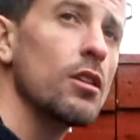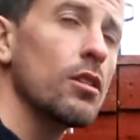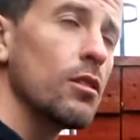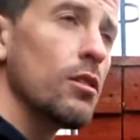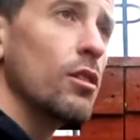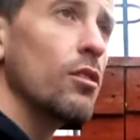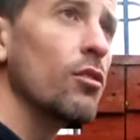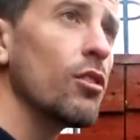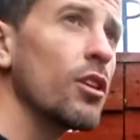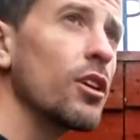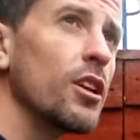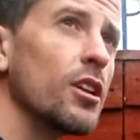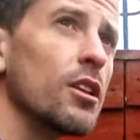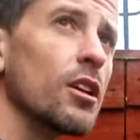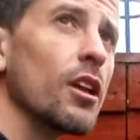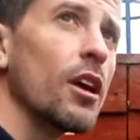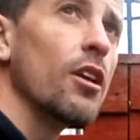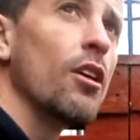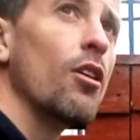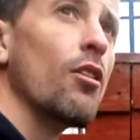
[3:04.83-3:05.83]
you really need to
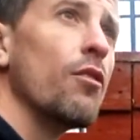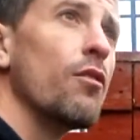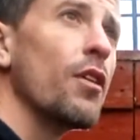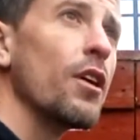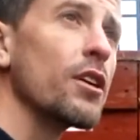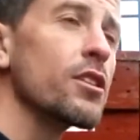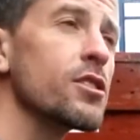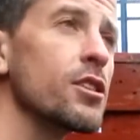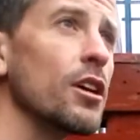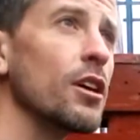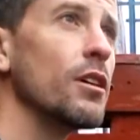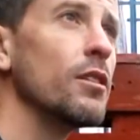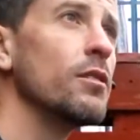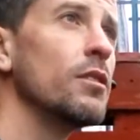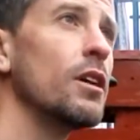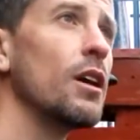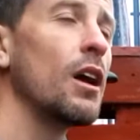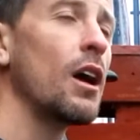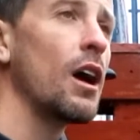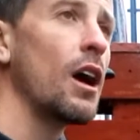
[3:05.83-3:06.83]
learn how to fix it,
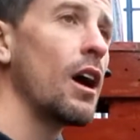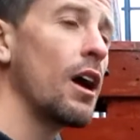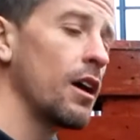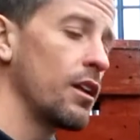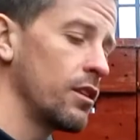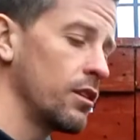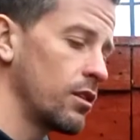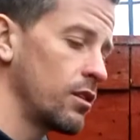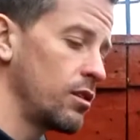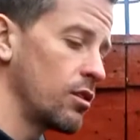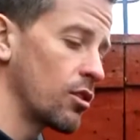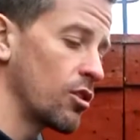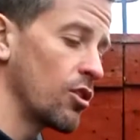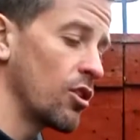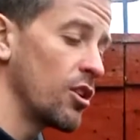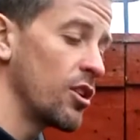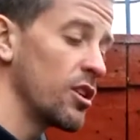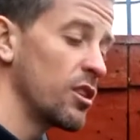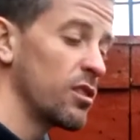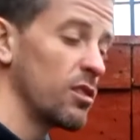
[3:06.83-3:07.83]
and you're going to
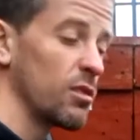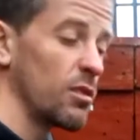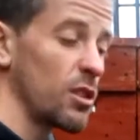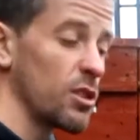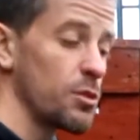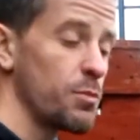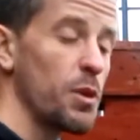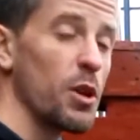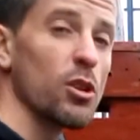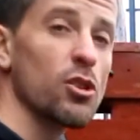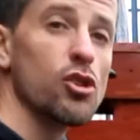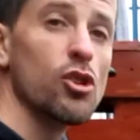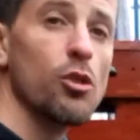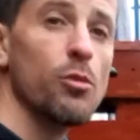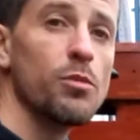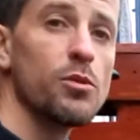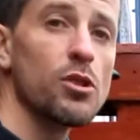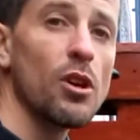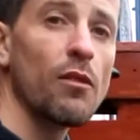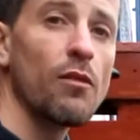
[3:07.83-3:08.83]
need a spare tube.
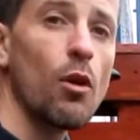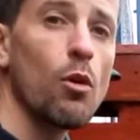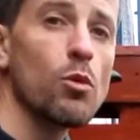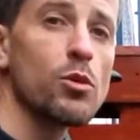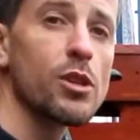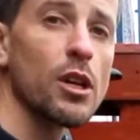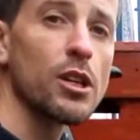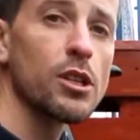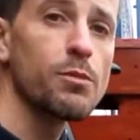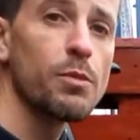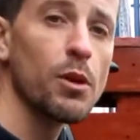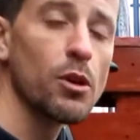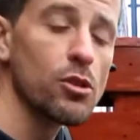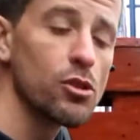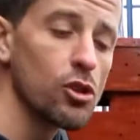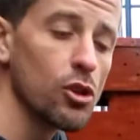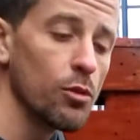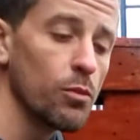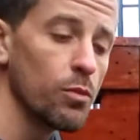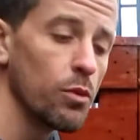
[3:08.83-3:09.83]
So I've always got a spare
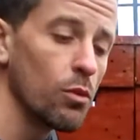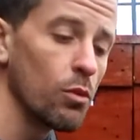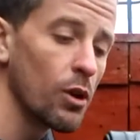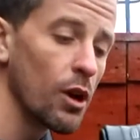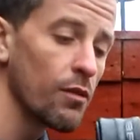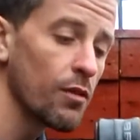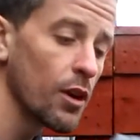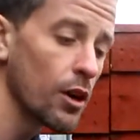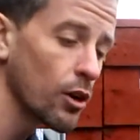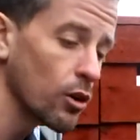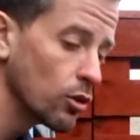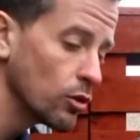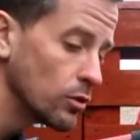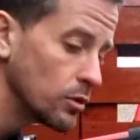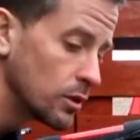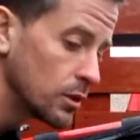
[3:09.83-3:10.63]
tube wherever I go.